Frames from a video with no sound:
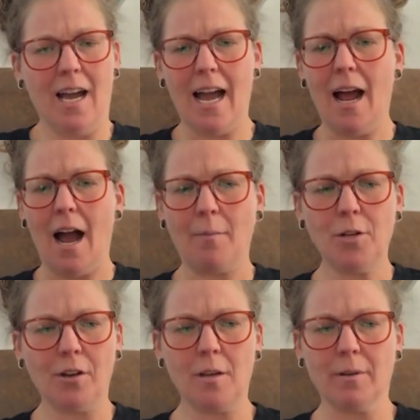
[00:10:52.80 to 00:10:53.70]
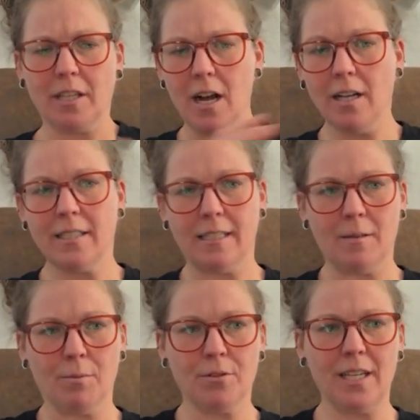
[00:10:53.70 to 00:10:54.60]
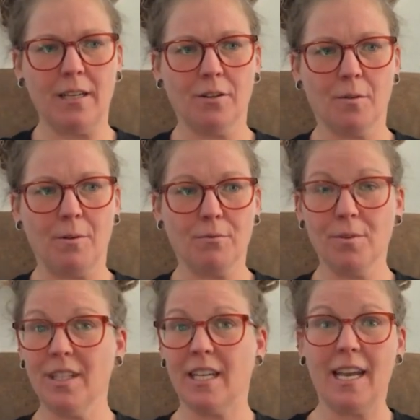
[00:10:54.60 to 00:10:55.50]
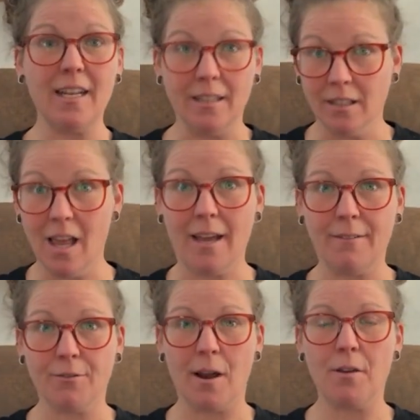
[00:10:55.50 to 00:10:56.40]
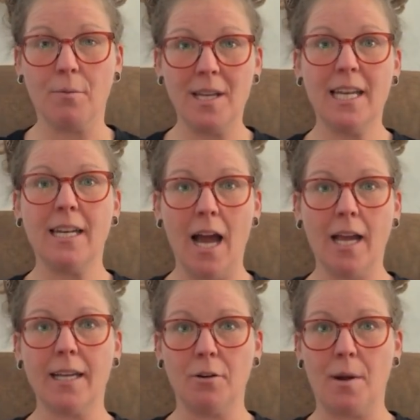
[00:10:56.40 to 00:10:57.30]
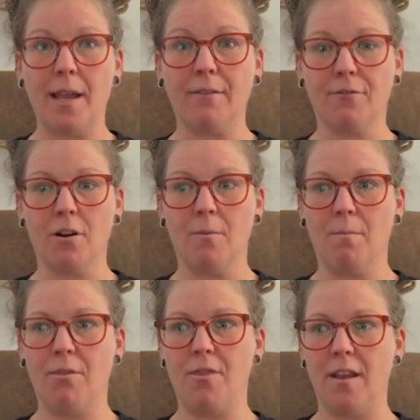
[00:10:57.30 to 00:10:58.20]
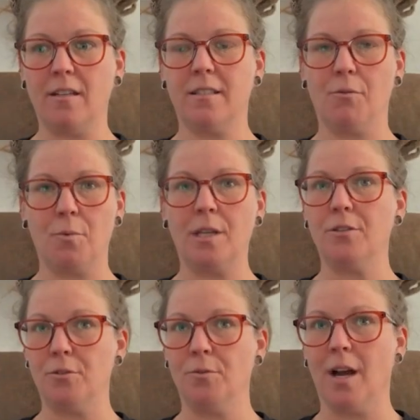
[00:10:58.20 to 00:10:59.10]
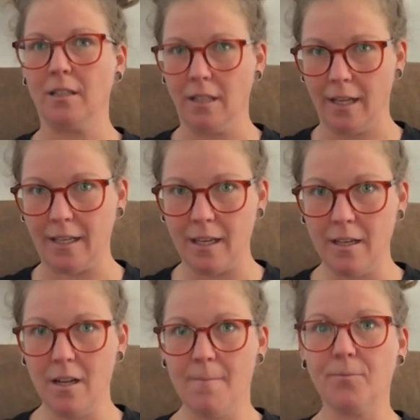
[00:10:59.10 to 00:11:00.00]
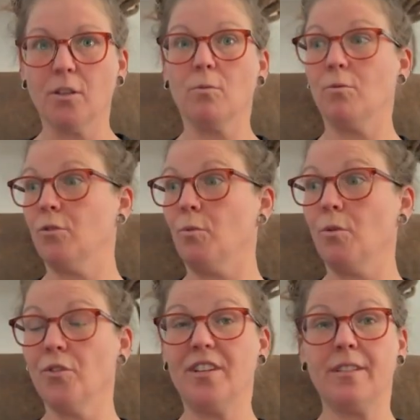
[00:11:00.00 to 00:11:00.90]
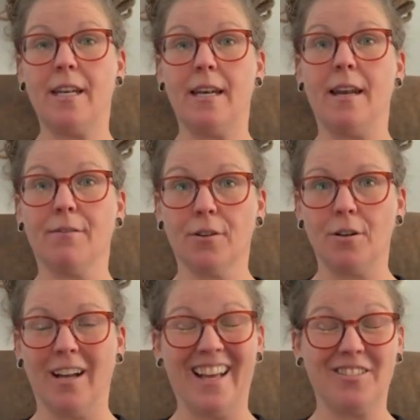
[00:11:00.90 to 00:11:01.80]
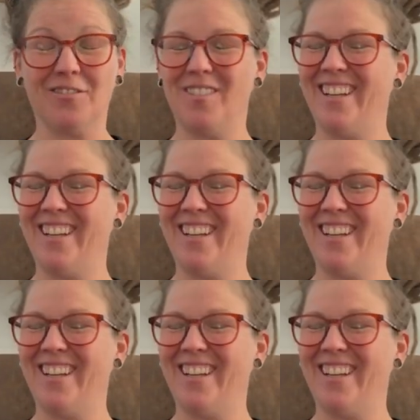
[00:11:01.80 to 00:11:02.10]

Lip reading: I'm talking about the content in particular, but really in life, right? We cannot get away from things that we do not like. The world is never has.